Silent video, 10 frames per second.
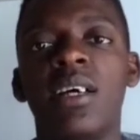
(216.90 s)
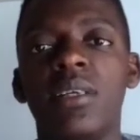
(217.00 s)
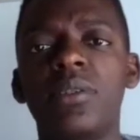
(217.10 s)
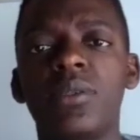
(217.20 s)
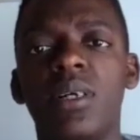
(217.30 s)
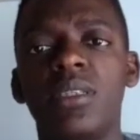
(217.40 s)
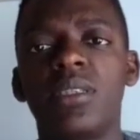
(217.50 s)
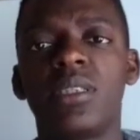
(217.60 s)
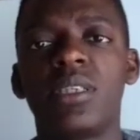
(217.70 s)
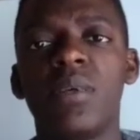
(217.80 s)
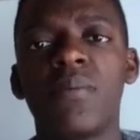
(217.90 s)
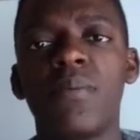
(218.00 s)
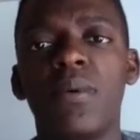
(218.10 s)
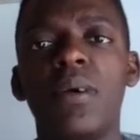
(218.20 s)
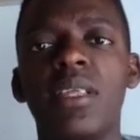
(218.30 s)
Those ones,
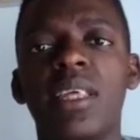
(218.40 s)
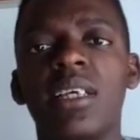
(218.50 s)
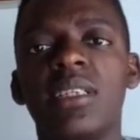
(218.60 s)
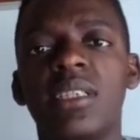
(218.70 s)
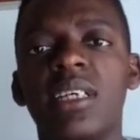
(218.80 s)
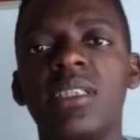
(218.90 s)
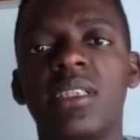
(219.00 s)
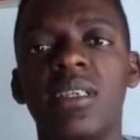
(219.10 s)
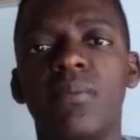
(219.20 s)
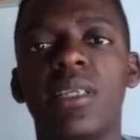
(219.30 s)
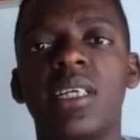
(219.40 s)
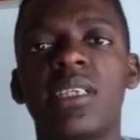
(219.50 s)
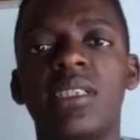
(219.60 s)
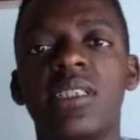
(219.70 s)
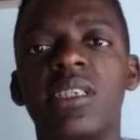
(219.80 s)
when they send
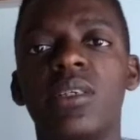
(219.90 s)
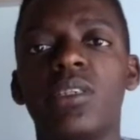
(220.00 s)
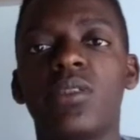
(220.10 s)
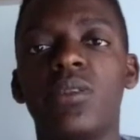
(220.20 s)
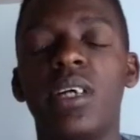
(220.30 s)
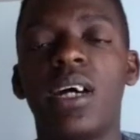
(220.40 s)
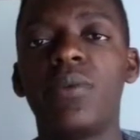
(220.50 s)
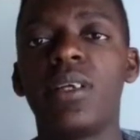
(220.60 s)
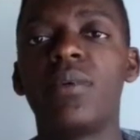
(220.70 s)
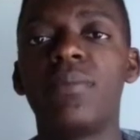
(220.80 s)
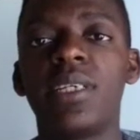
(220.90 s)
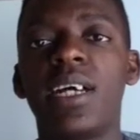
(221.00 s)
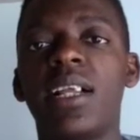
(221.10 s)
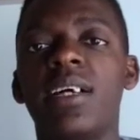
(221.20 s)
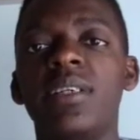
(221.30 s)
sympathetic signals to the
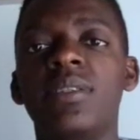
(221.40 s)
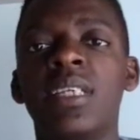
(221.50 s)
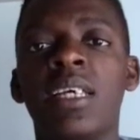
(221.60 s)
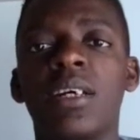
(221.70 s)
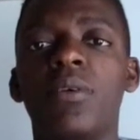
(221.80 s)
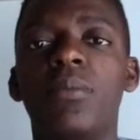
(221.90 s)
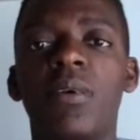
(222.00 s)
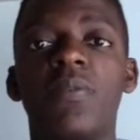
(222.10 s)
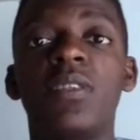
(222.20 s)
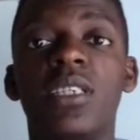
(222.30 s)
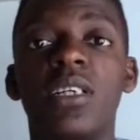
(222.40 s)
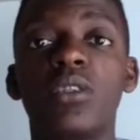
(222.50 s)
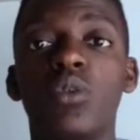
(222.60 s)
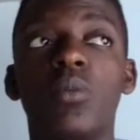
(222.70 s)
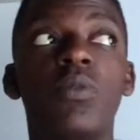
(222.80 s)
adrenomedulla, chromatin
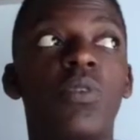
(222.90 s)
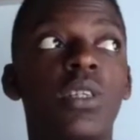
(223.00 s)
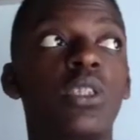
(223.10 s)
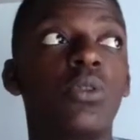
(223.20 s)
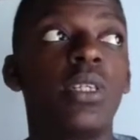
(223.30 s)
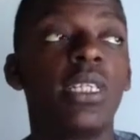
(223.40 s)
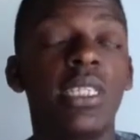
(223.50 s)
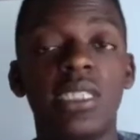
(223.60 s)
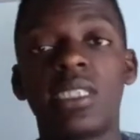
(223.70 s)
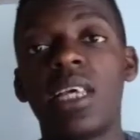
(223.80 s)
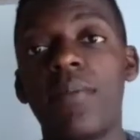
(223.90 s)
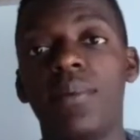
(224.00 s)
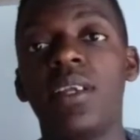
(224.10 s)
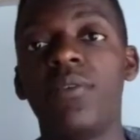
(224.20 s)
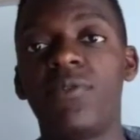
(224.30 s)
cells will be forced to release
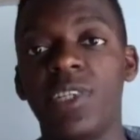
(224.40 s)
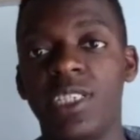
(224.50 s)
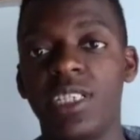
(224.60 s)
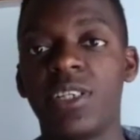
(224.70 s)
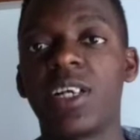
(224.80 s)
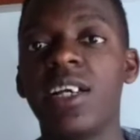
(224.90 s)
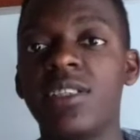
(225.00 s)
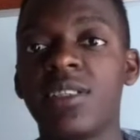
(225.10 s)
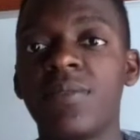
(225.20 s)
epinephrine. You get?